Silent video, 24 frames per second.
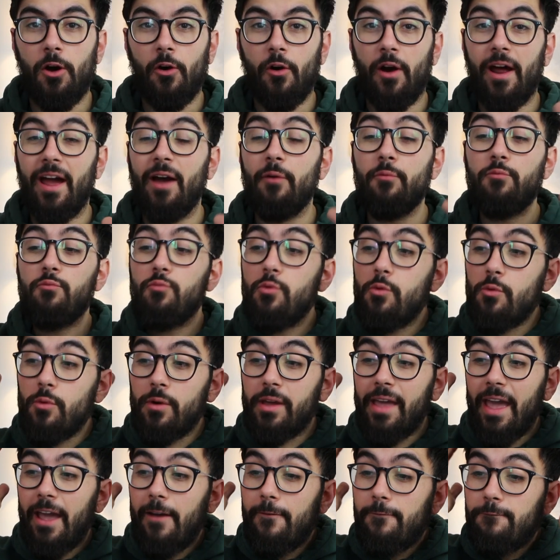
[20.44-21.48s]
right? And we were
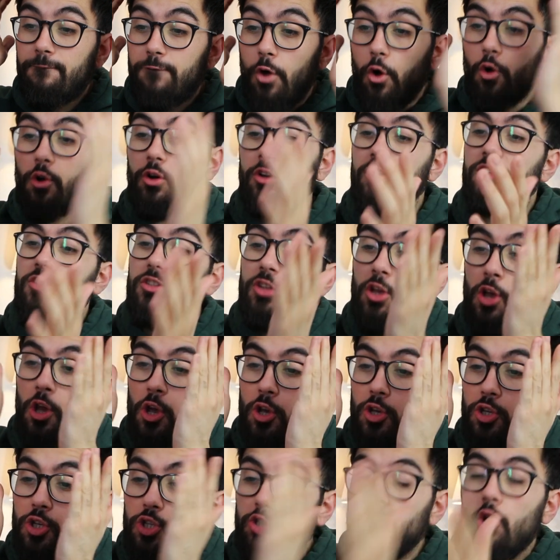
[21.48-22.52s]
getting focused
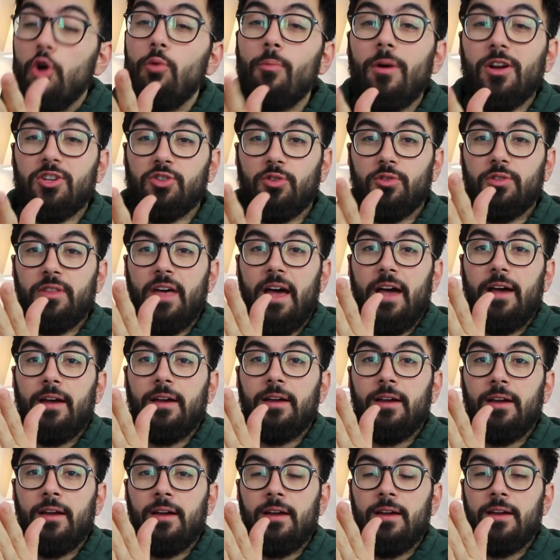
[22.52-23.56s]
so much on that.
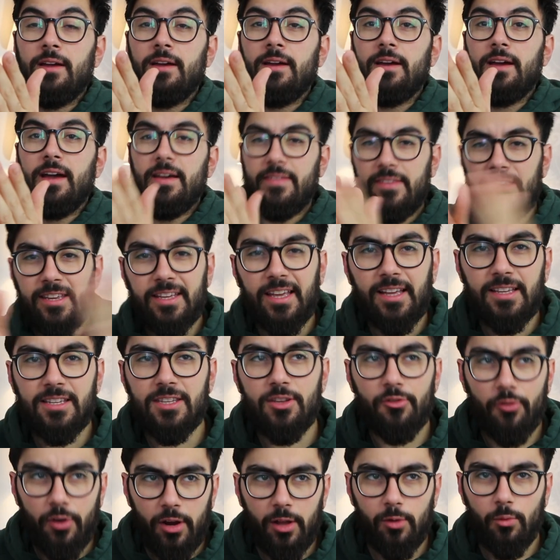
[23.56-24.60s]
And then you get to
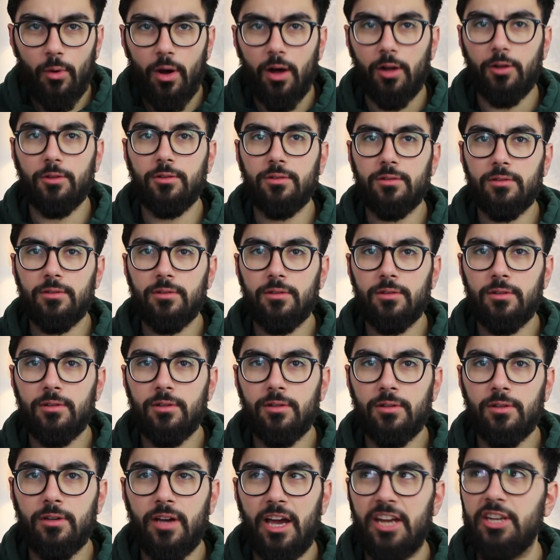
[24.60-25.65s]
the real world,
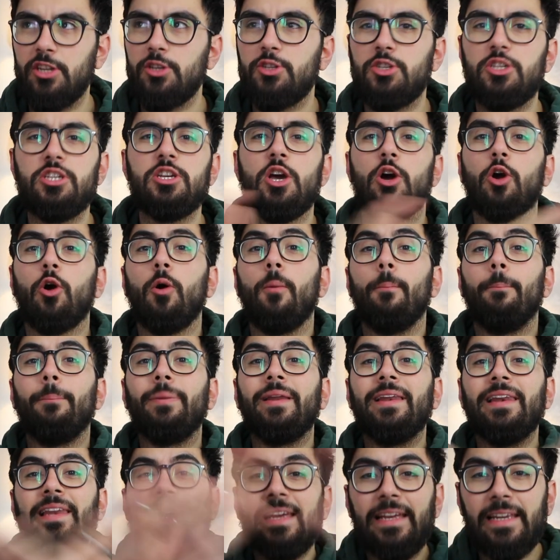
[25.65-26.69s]
and you see a
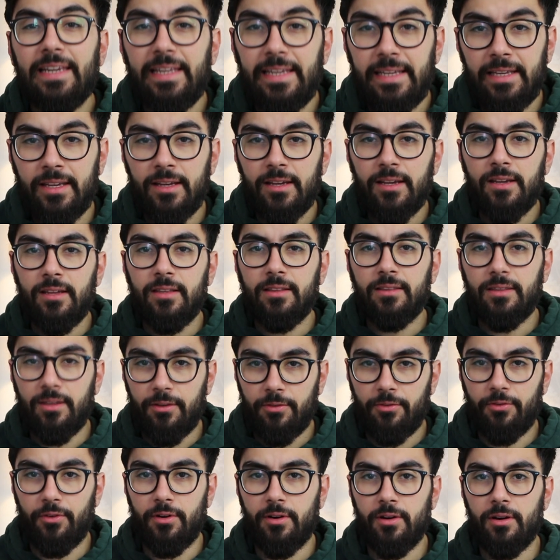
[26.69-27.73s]
completely
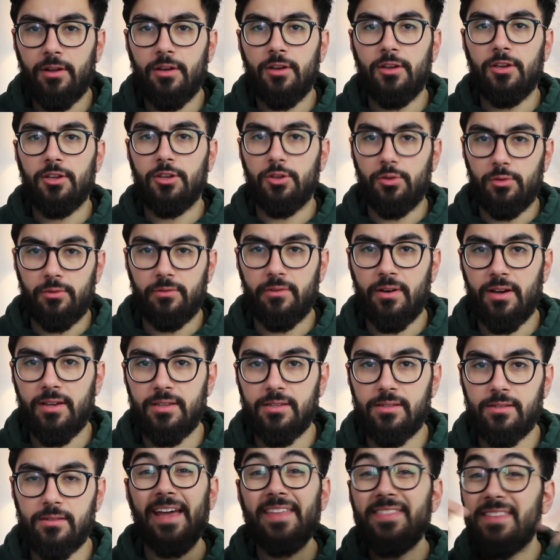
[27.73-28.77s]
different
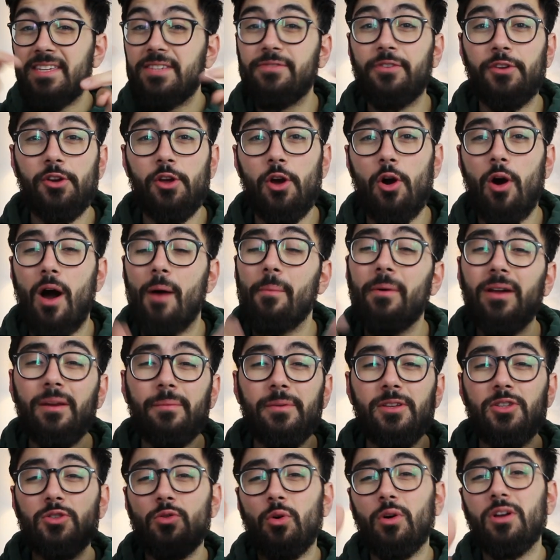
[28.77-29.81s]
universe. In this video, I'm going
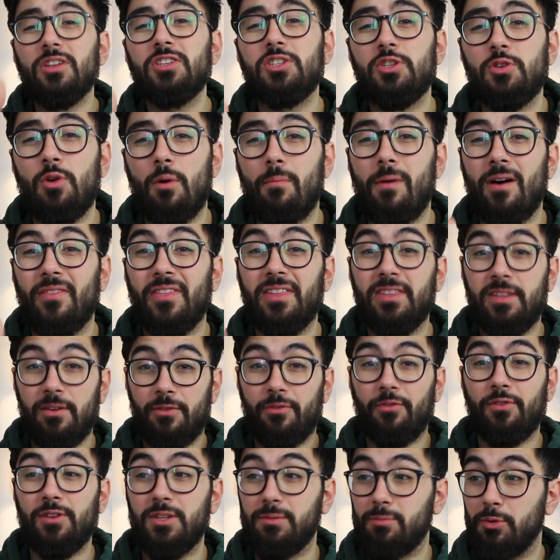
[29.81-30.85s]
to be talking to you about the
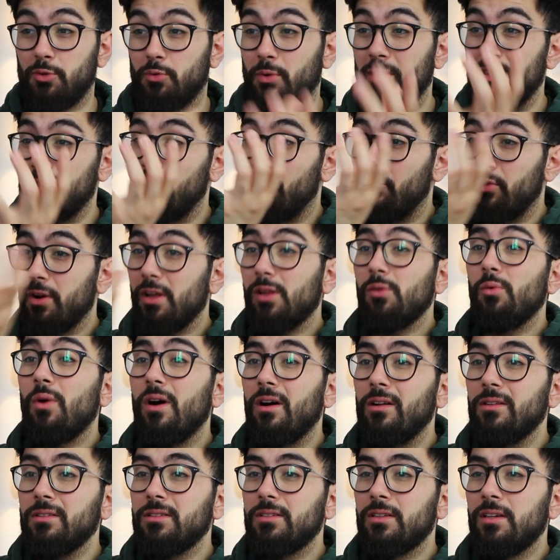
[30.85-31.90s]
difference between the real
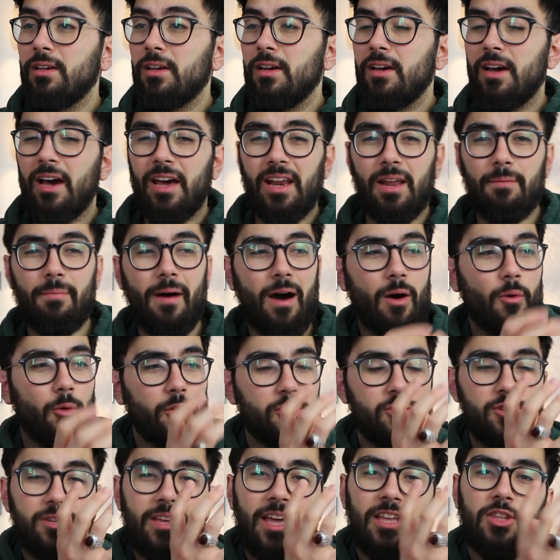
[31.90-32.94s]
world and about
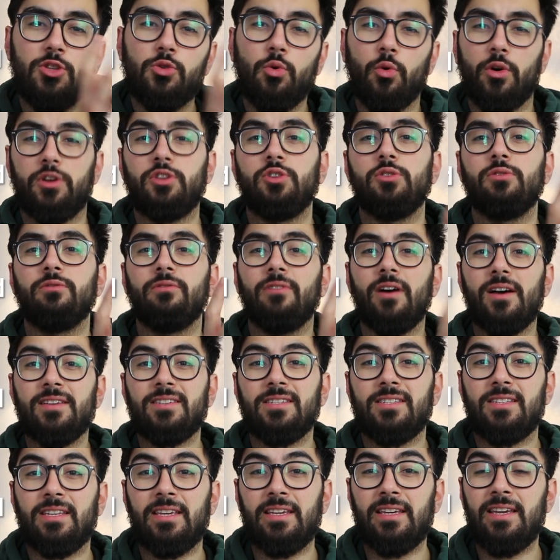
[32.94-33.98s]
what you get taught in
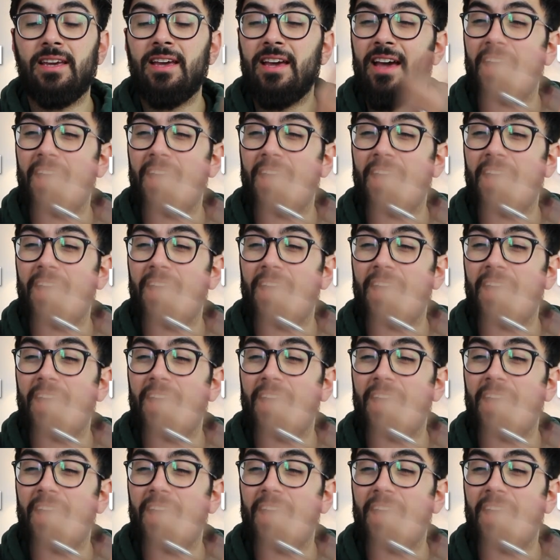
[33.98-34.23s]
university,